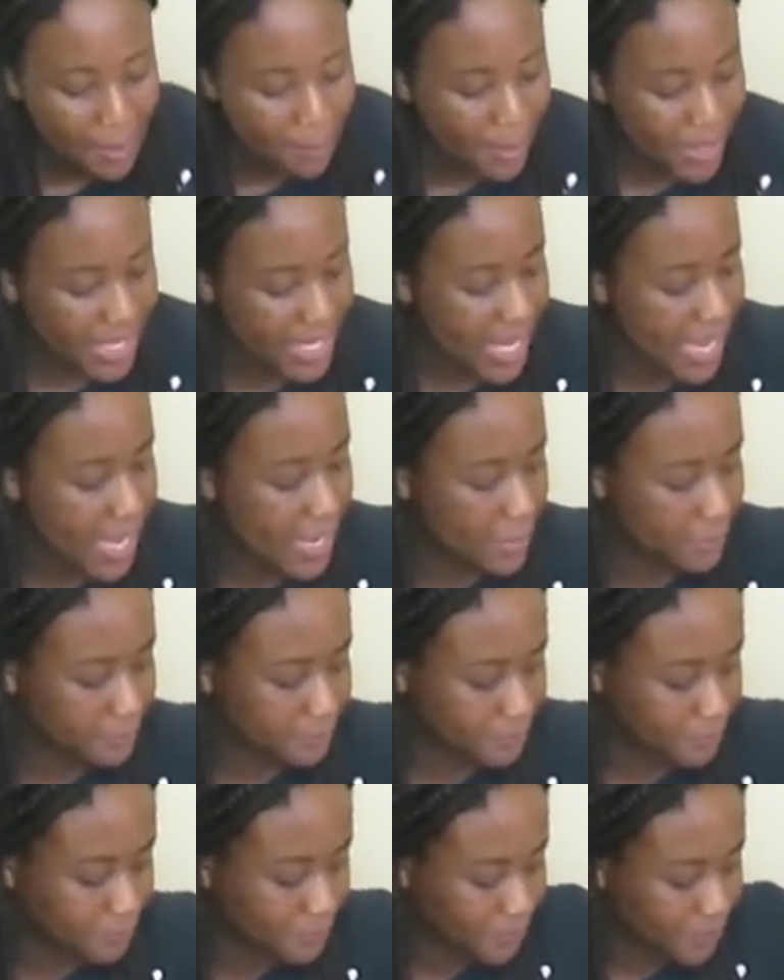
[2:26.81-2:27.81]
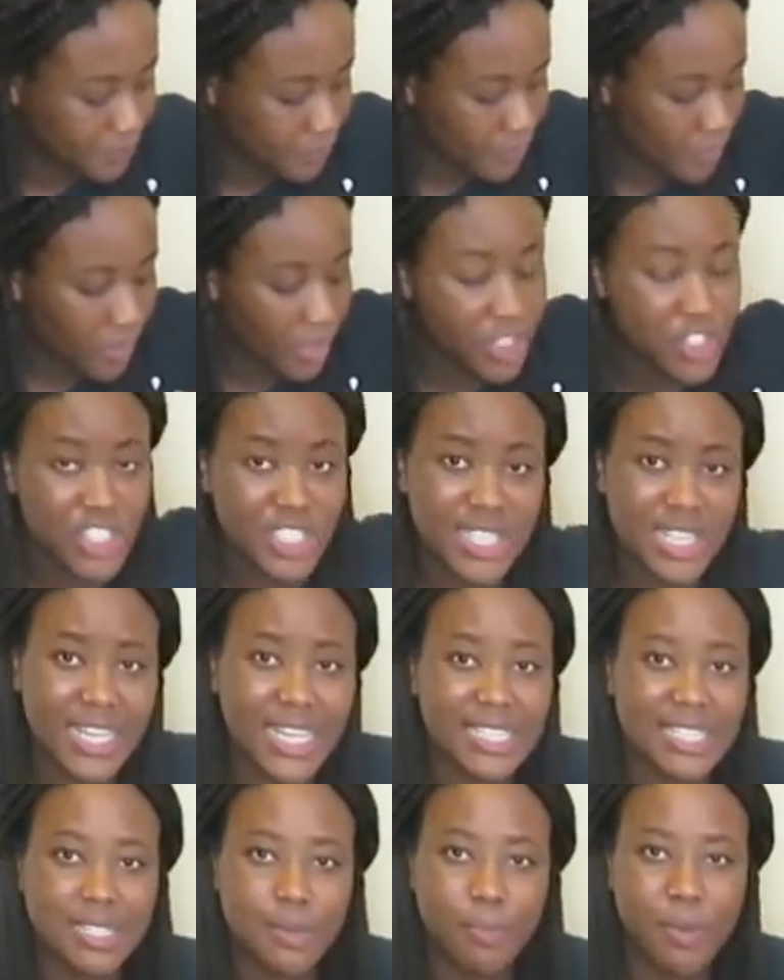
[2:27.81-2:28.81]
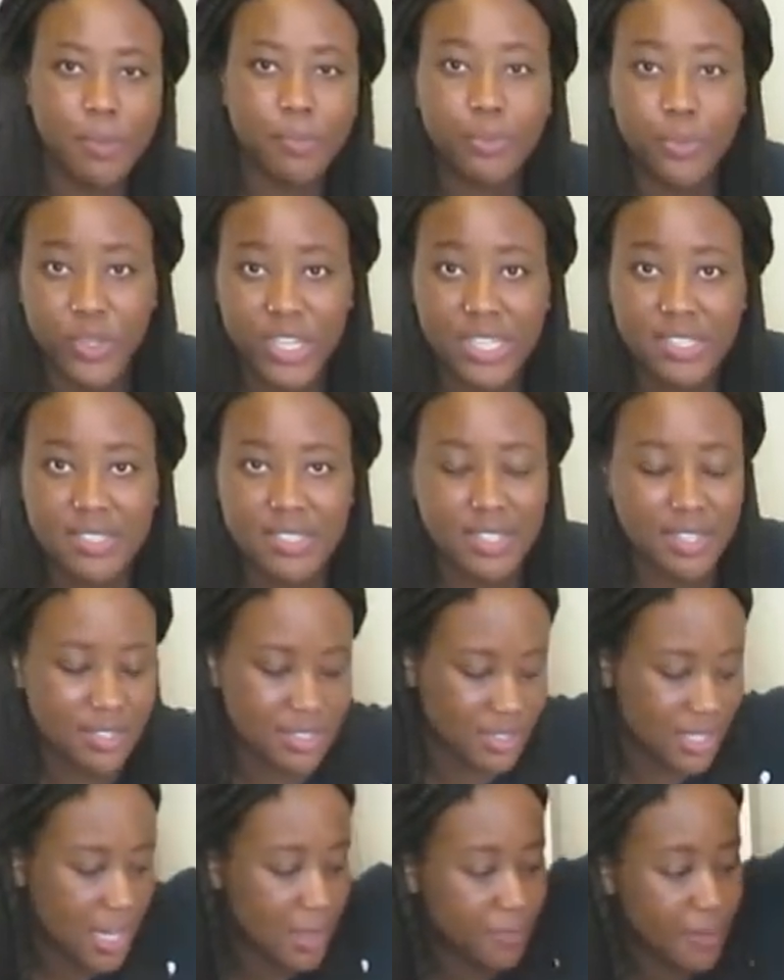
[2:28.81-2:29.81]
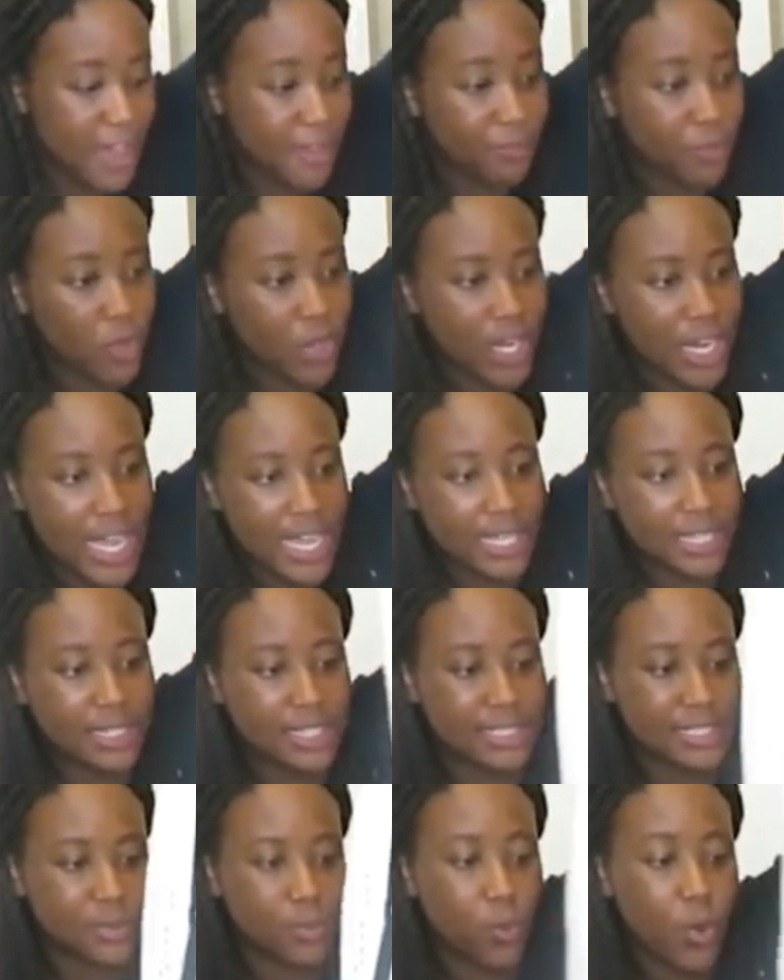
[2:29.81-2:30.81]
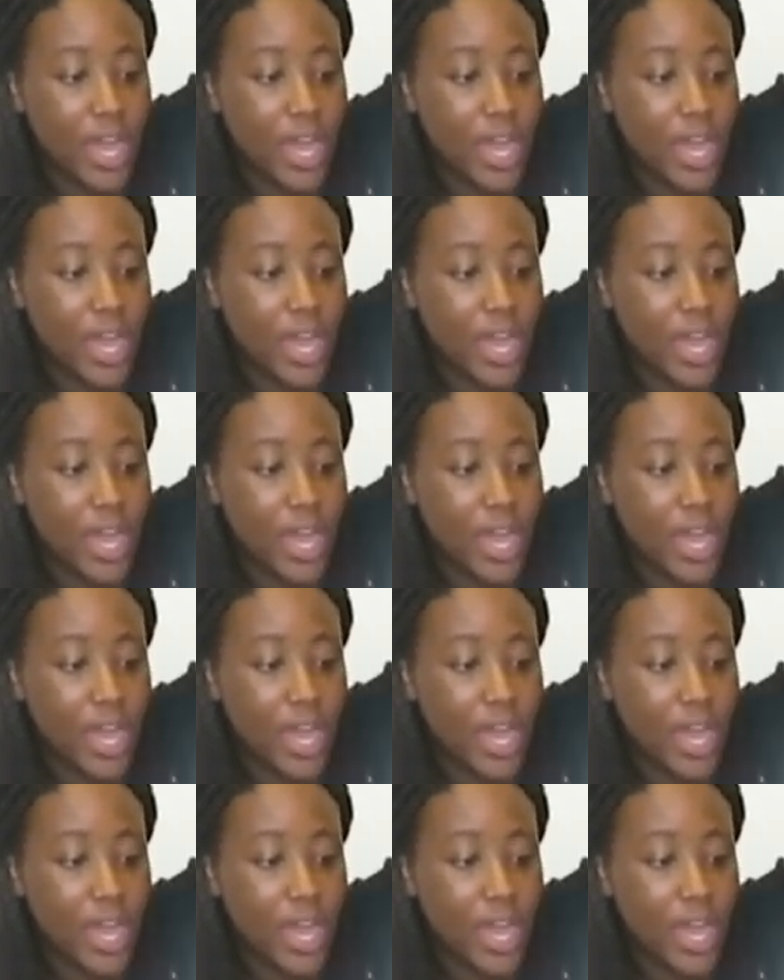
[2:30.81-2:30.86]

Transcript: But yeah, just in case it's a bit breezy and stuff, I've got like this